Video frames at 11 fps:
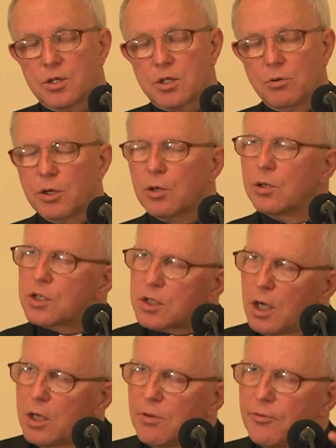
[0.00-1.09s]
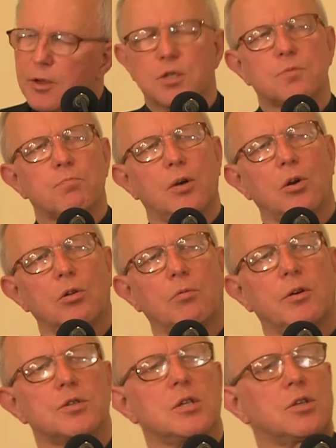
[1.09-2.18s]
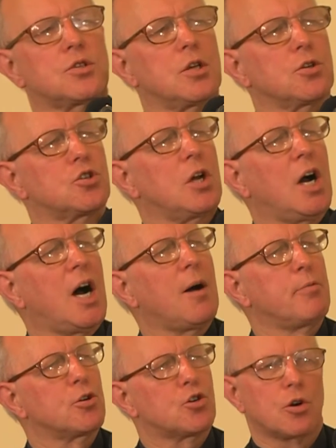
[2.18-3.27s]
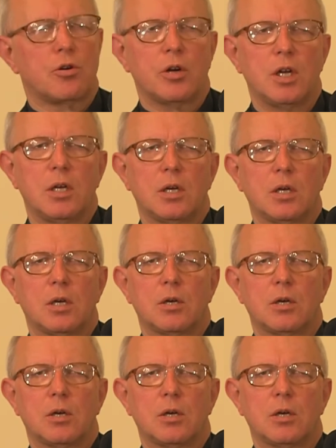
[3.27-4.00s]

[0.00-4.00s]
So the concern of this poll was that such arbitrary